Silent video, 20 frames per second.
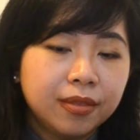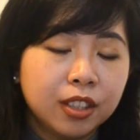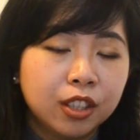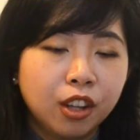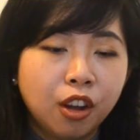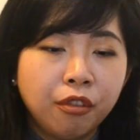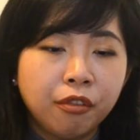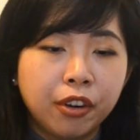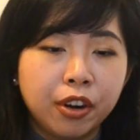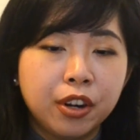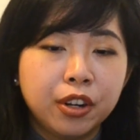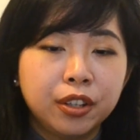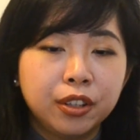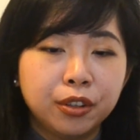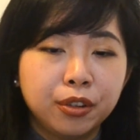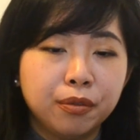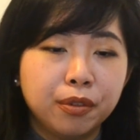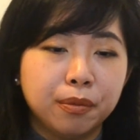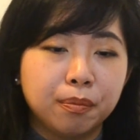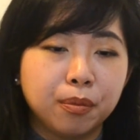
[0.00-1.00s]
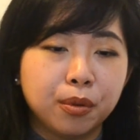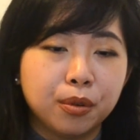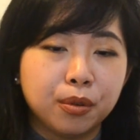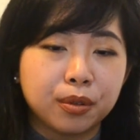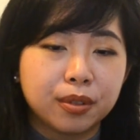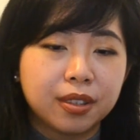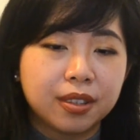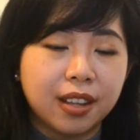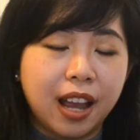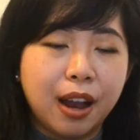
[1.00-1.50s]
not very good with
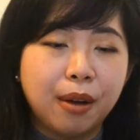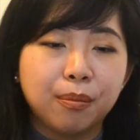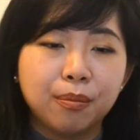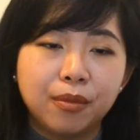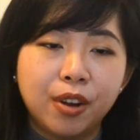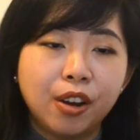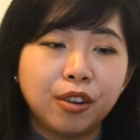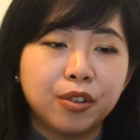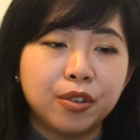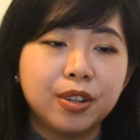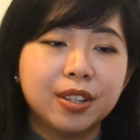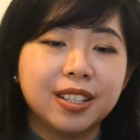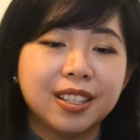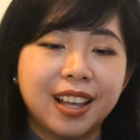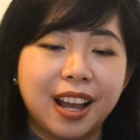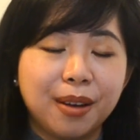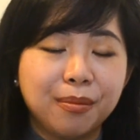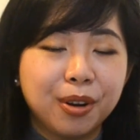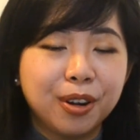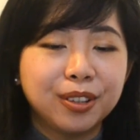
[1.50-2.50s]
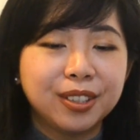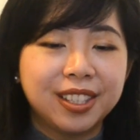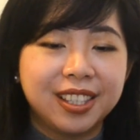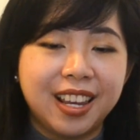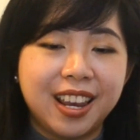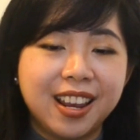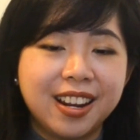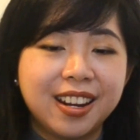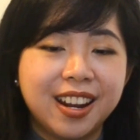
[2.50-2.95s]
books, I'm not saying